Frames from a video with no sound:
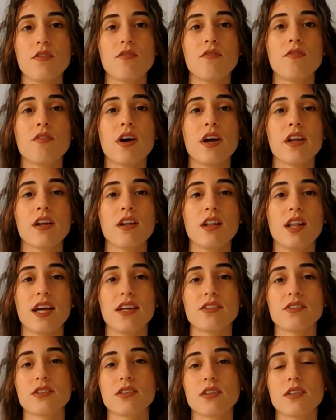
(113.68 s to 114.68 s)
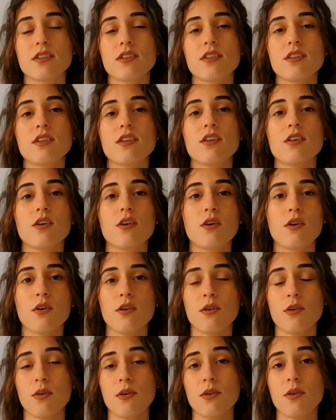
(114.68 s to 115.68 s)
the firelighter,
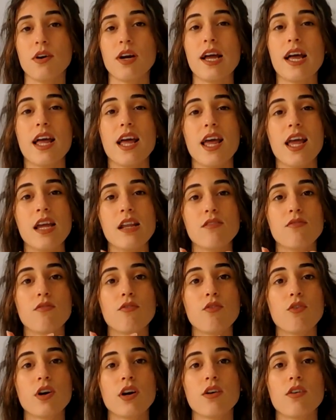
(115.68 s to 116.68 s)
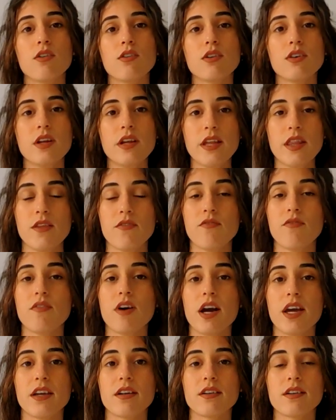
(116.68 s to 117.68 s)
or el fuego, the
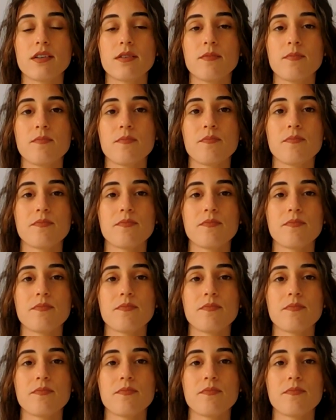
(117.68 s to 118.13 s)
fire.